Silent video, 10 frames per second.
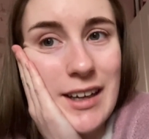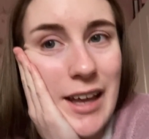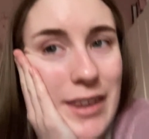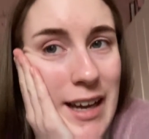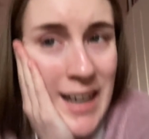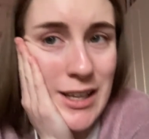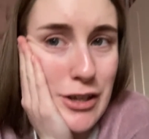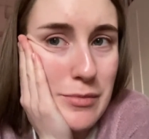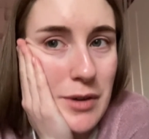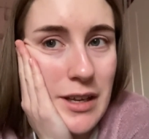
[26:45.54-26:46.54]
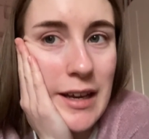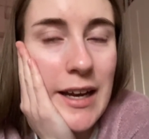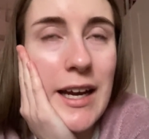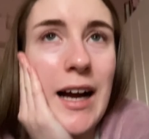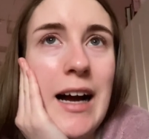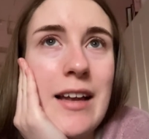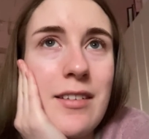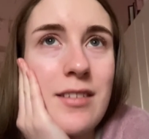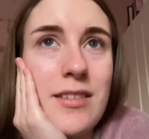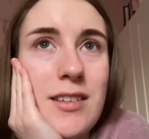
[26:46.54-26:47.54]
they are a lot of money
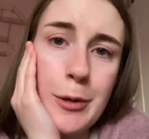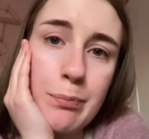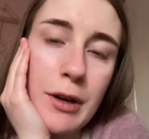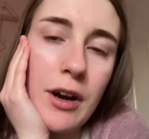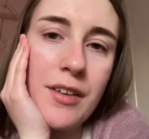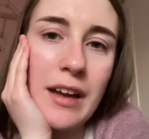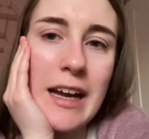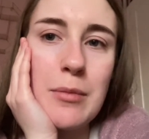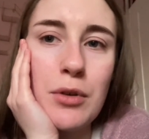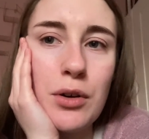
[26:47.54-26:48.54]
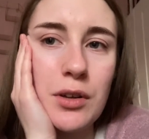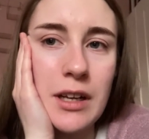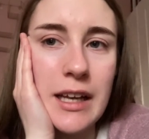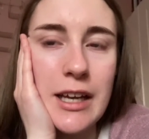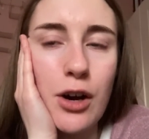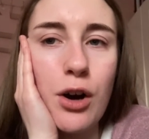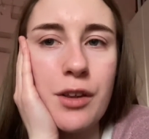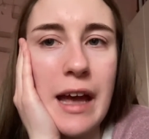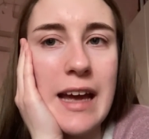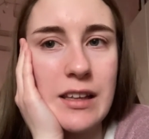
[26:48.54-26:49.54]
and because I am only
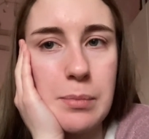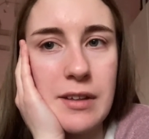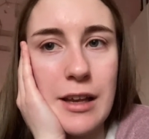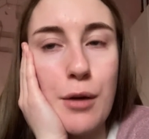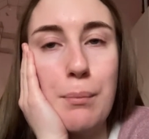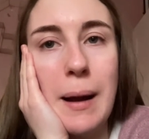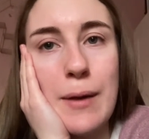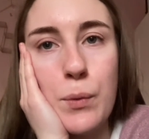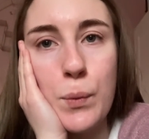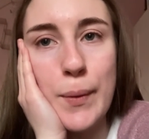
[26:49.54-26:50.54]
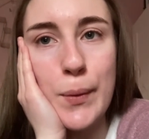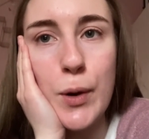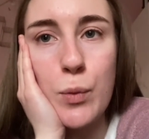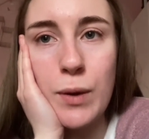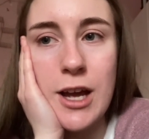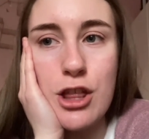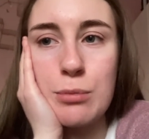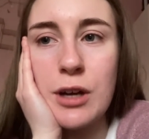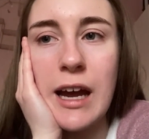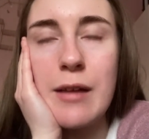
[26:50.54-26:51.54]
on 80% of my wage, I'm
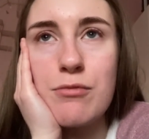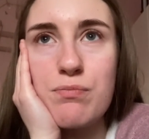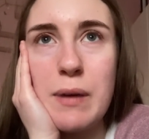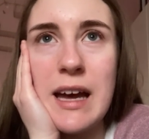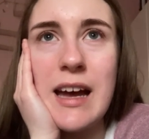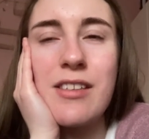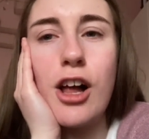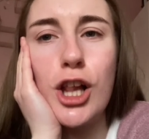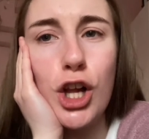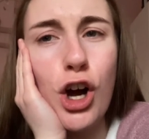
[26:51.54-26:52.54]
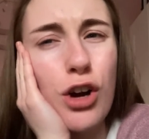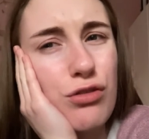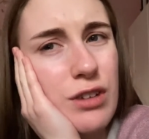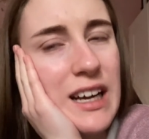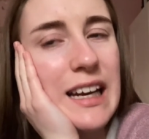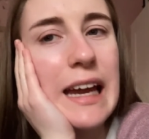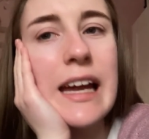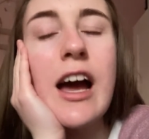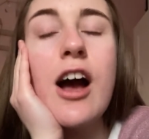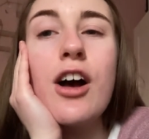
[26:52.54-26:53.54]
not getting paid a lot really.
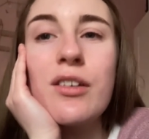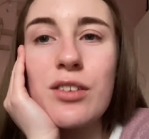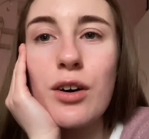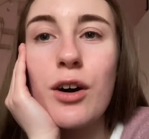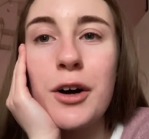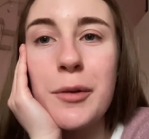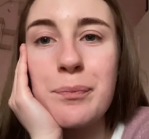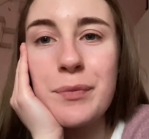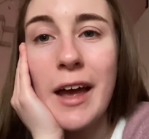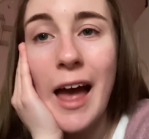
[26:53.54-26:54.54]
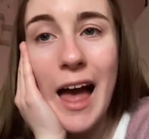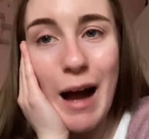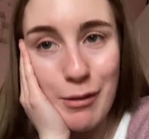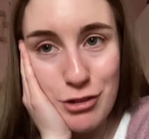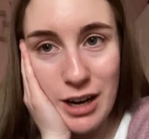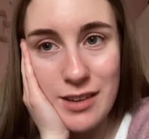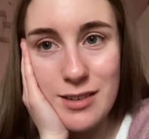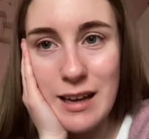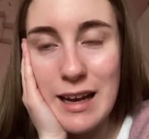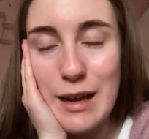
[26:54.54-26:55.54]
So I'll try and
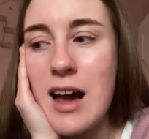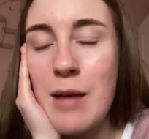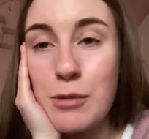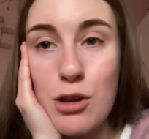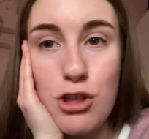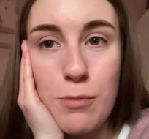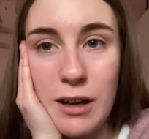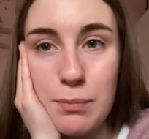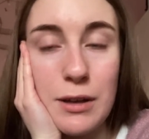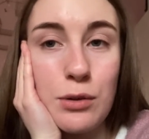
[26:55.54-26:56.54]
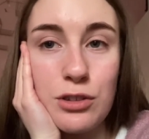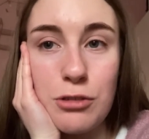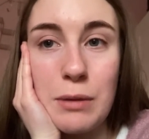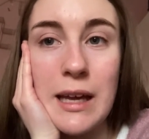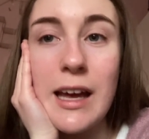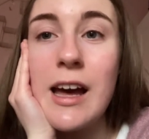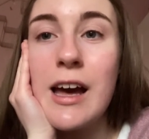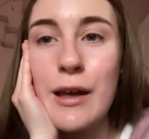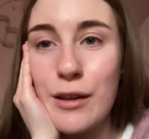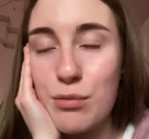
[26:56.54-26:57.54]
save. Um, YouTube has been good to me
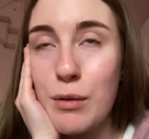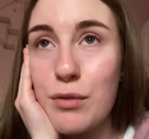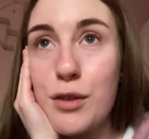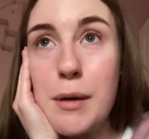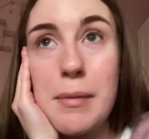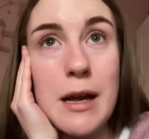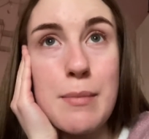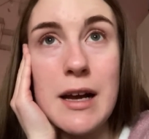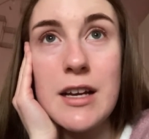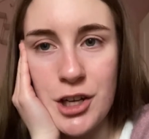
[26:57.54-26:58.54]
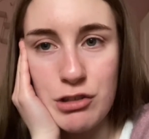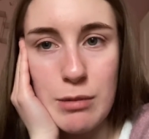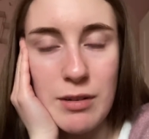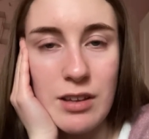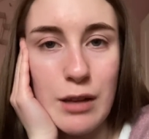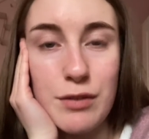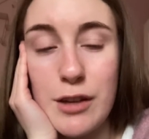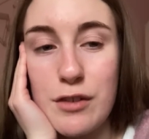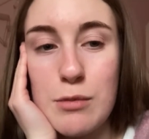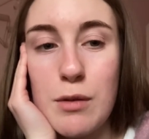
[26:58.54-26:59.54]
this month, so maybe I might treat myself in a
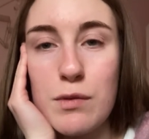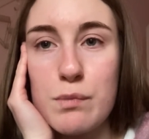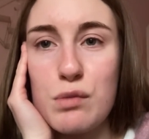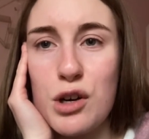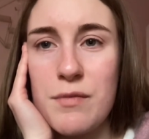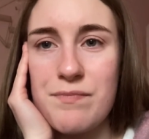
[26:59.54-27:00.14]
few months, but